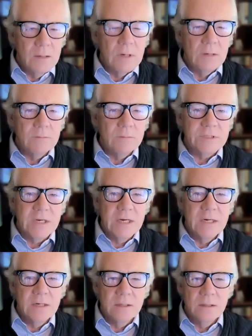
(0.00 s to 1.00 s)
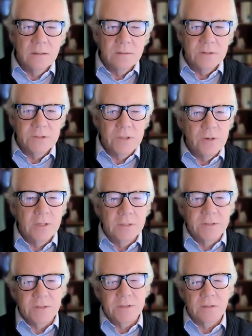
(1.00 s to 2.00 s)
I would say Siri
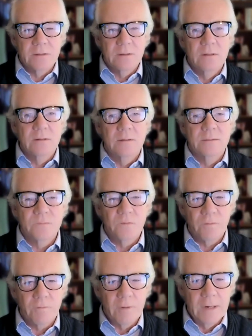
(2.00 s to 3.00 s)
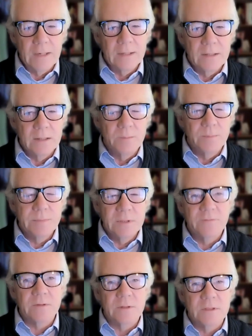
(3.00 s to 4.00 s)
is, frankly, a bit
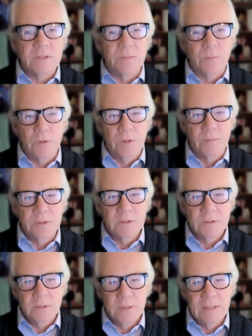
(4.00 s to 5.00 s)
of a disappointment.